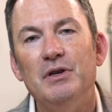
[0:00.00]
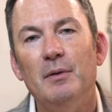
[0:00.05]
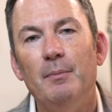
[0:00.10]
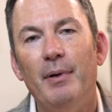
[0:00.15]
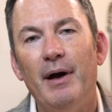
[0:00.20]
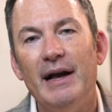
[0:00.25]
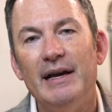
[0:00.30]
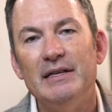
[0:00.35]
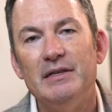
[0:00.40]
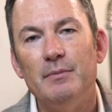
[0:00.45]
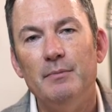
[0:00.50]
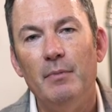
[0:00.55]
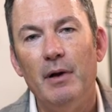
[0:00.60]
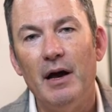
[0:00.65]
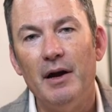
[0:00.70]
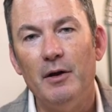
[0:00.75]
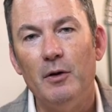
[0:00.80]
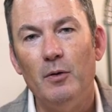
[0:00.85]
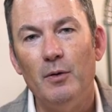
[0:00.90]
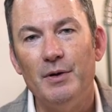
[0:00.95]
you to buy some
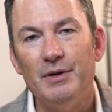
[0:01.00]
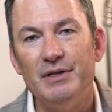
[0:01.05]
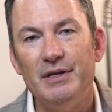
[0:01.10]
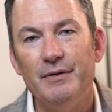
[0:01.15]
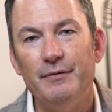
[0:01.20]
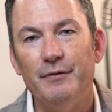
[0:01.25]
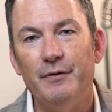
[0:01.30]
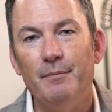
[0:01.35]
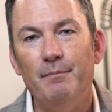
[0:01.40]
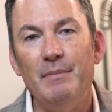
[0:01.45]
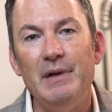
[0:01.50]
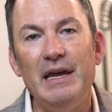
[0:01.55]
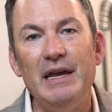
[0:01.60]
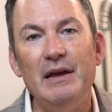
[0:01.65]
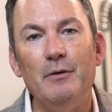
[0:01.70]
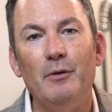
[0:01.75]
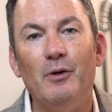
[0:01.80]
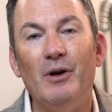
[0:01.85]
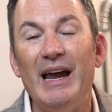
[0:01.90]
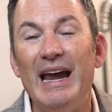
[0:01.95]
Bonaccorsi from me
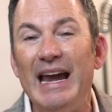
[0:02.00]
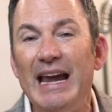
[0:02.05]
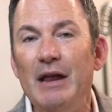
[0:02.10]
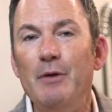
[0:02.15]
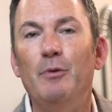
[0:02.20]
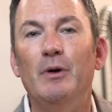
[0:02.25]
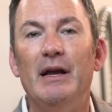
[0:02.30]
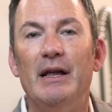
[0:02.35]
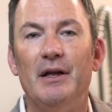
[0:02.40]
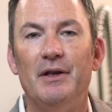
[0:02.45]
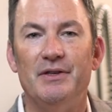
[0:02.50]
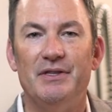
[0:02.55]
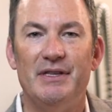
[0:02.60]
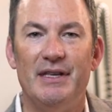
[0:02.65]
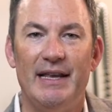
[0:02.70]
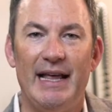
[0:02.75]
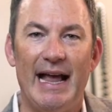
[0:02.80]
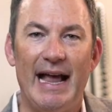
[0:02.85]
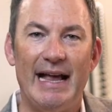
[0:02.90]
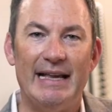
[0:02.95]
or anyone else
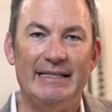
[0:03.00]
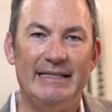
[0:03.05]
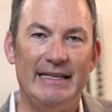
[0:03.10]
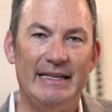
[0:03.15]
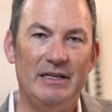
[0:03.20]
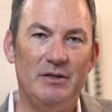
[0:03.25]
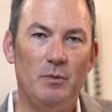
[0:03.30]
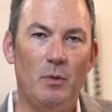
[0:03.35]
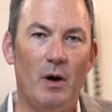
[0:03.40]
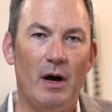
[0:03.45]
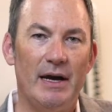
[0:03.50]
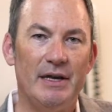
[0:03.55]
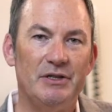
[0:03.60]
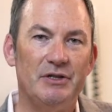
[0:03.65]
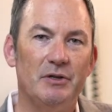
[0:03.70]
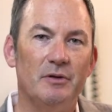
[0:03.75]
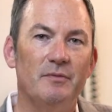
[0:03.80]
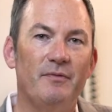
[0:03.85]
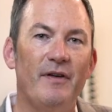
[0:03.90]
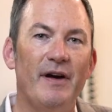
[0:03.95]
that has these wines.
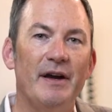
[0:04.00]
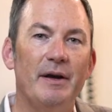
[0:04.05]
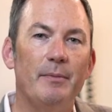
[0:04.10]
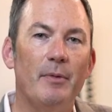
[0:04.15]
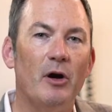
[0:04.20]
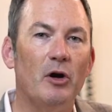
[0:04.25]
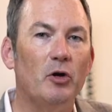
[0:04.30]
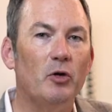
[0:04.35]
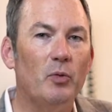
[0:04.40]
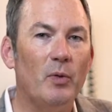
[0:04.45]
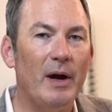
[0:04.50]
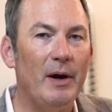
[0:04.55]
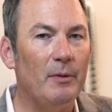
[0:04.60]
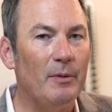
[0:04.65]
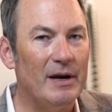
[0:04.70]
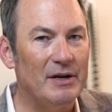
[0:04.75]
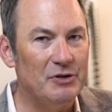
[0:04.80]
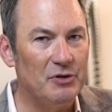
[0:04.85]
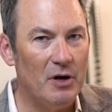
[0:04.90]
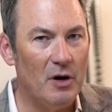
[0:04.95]
You'll find them on great
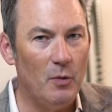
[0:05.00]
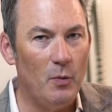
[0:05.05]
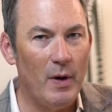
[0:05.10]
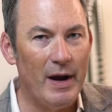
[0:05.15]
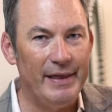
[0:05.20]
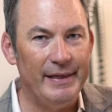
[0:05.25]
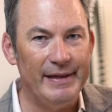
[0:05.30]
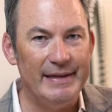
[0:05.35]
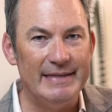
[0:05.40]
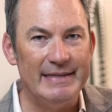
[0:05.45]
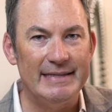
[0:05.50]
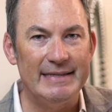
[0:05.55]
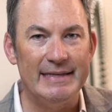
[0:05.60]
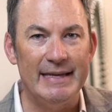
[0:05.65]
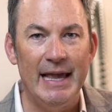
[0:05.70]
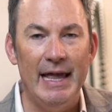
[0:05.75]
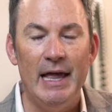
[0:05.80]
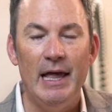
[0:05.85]
restaurant wine lists.